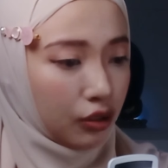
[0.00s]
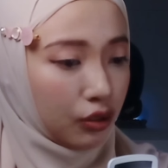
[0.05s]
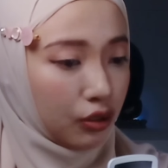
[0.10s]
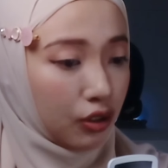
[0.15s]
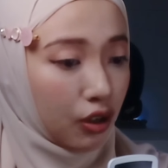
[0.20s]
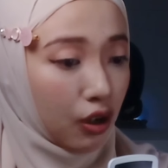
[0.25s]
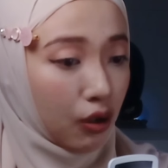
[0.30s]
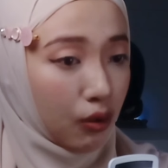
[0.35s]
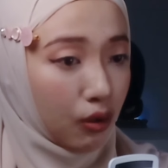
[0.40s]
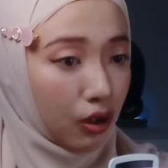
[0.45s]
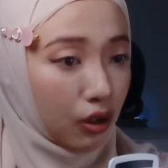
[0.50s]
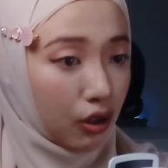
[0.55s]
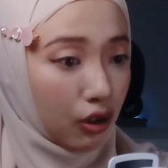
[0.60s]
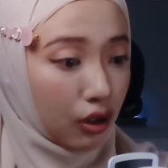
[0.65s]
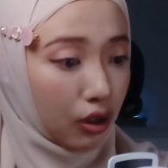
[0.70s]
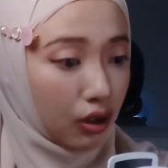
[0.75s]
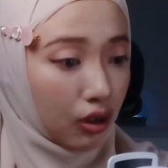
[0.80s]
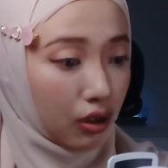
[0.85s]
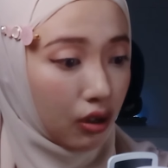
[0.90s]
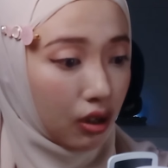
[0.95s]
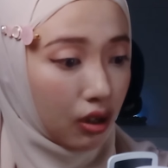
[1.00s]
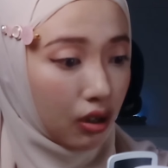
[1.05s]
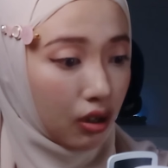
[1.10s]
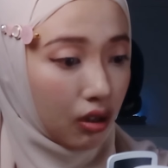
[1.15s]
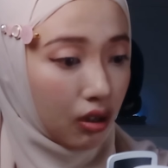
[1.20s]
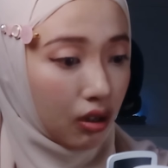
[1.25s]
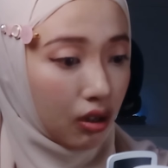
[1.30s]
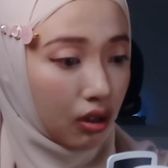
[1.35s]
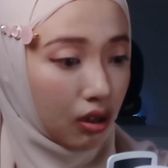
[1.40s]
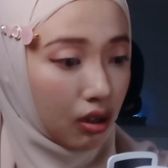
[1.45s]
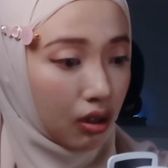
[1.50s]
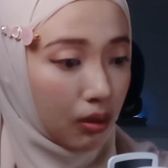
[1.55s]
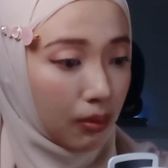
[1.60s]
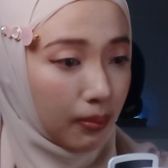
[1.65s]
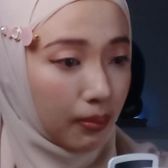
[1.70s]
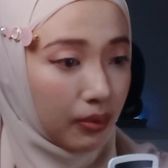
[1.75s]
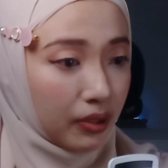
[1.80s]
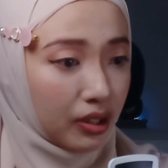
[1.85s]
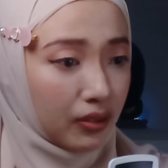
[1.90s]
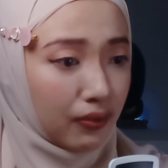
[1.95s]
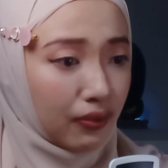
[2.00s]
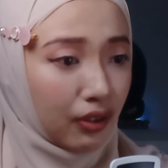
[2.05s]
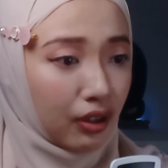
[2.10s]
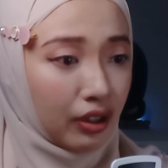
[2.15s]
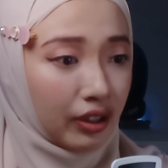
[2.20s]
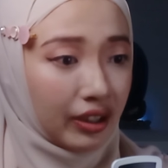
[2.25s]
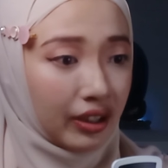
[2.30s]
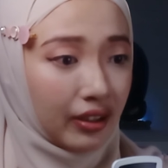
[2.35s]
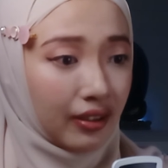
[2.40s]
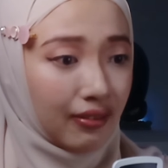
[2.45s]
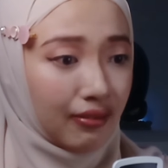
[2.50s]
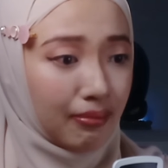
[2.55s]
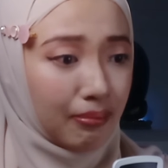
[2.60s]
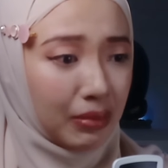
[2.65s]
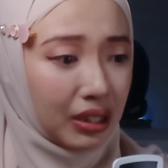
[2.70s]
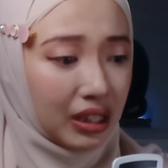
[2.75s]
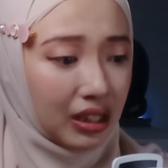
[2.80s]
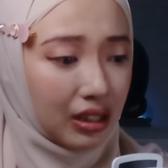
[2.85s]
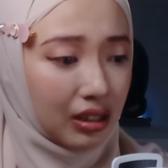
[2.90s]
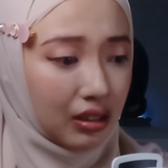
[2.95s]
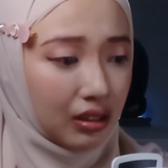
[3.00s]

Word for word: You know her. Please forgive me.